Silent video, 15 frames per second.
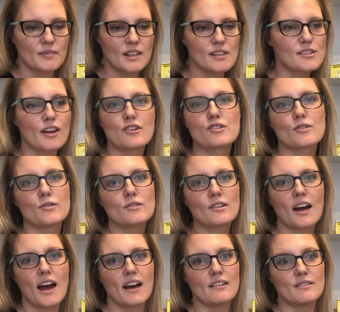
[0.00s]

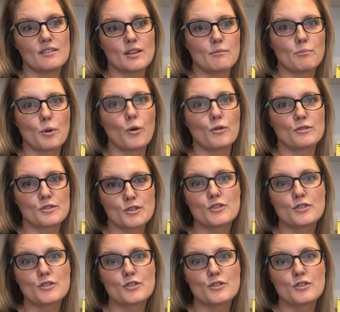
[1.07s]
essential and important